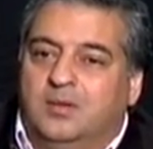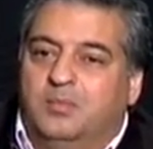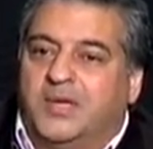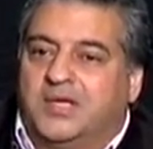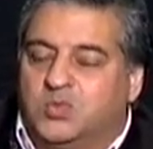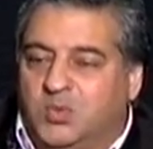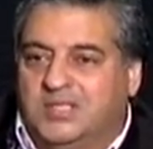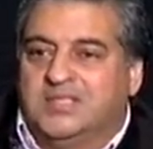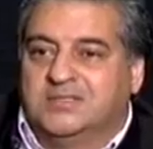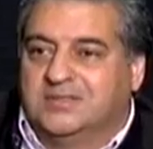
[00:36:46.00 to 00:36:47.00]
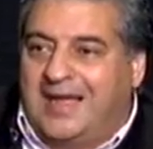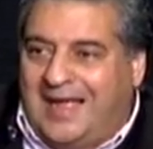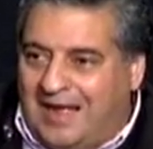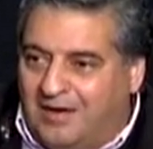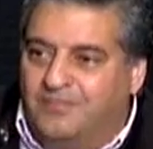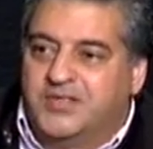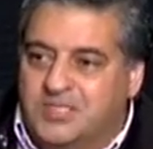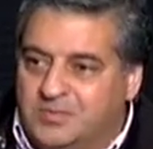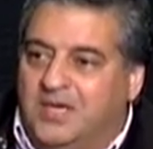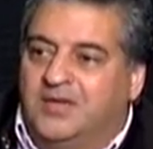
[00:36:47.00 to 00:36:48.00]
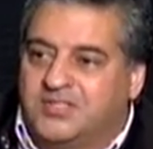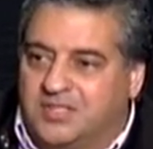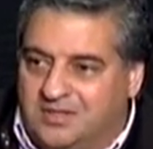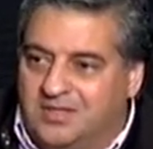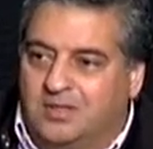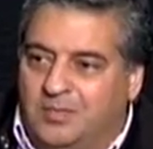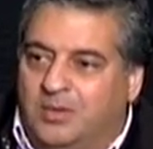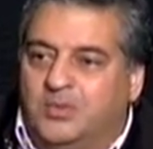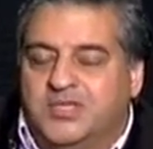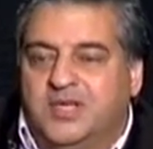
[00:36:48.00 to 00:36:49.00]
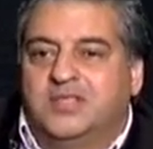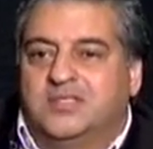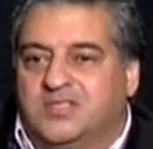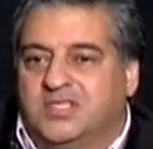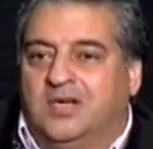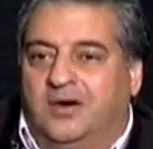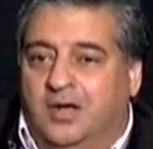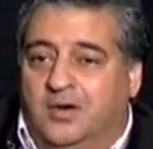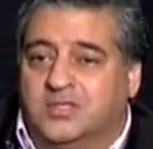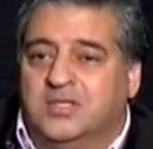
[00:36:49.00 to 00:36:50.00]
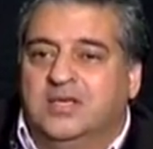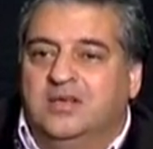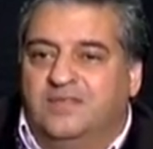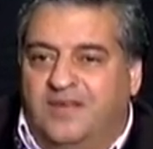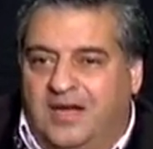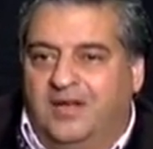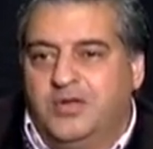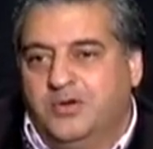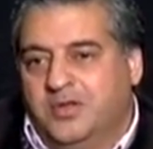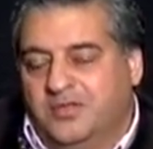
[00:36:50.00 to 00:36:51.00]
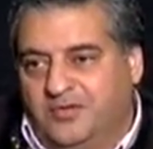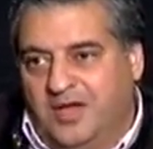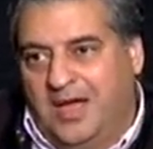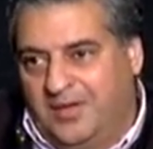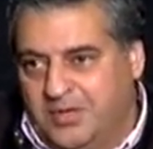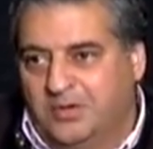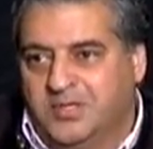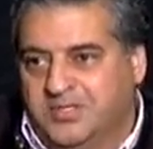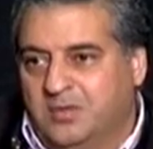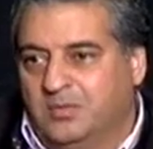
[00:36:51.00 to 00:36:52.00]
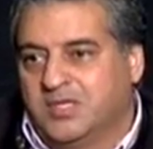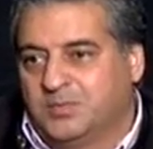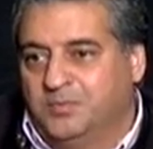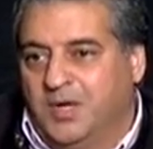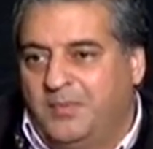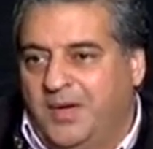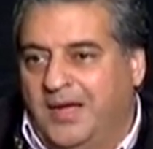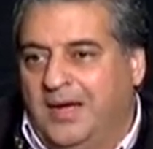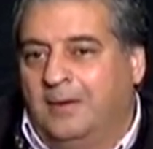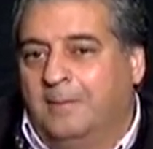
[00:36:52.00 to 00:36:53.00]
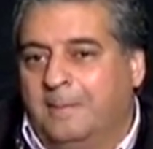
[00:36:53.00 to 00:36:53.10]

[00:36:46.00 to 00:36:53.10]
because we didn't have the smarts to think about alternative scenarios for how the Eurozone might pay out.